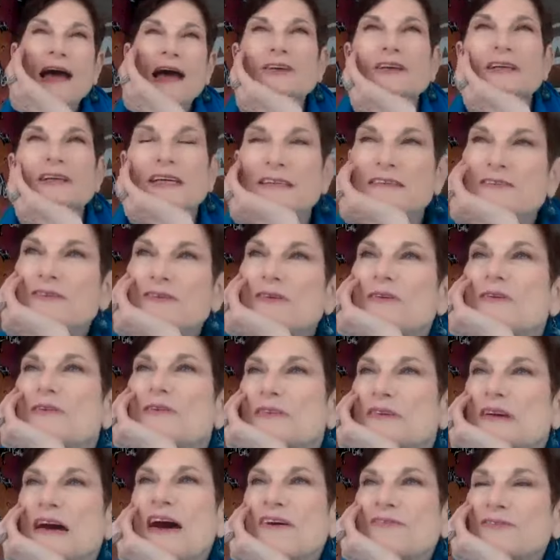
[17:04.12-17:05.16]
look at
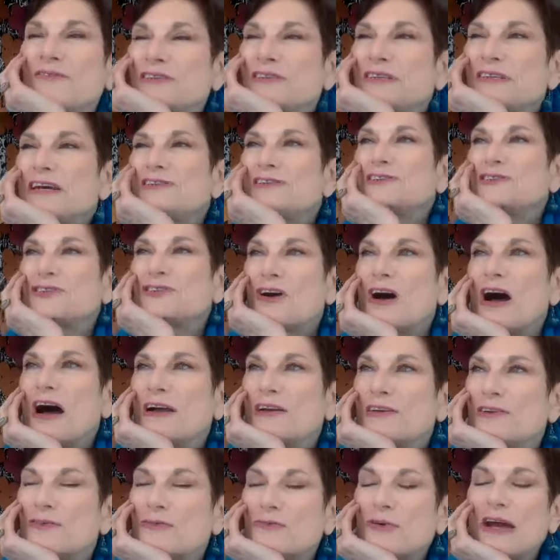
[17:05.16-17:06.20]
conversations
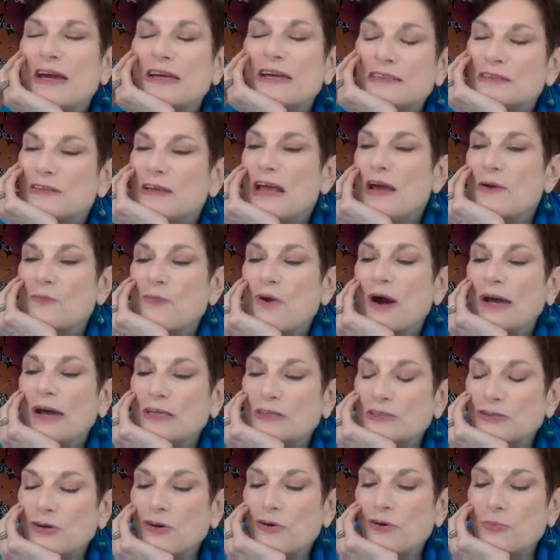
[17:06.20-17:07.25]
on race and why
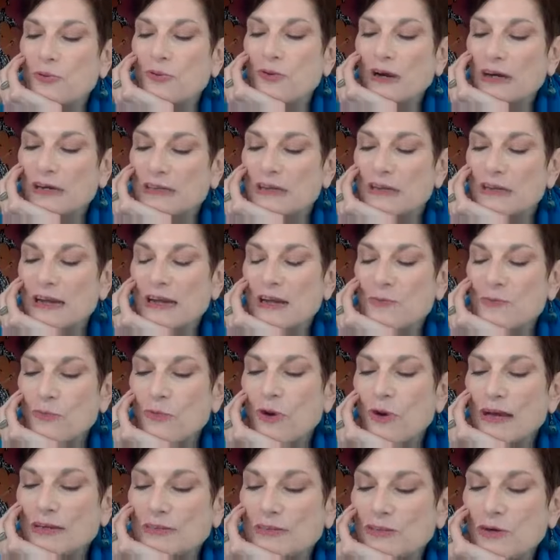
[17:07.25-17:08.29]
it's so important and
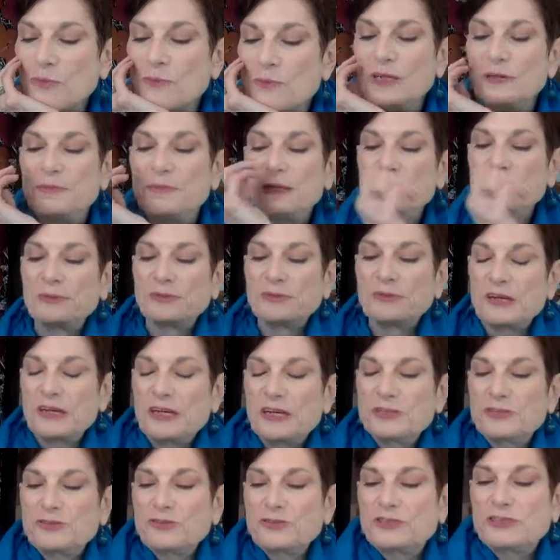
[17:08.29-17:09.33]
why so many people are
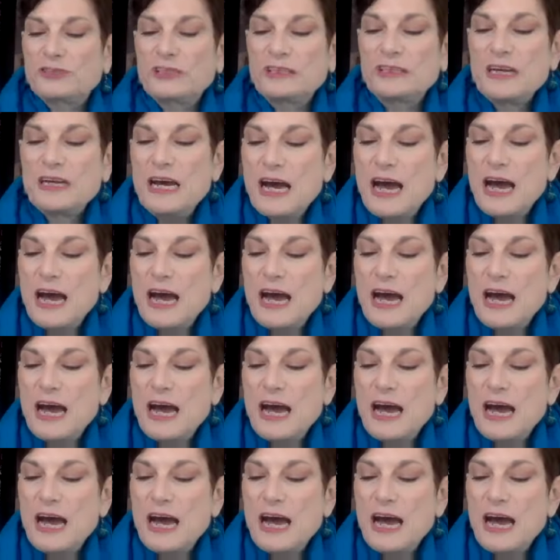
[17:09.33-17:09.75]
interested.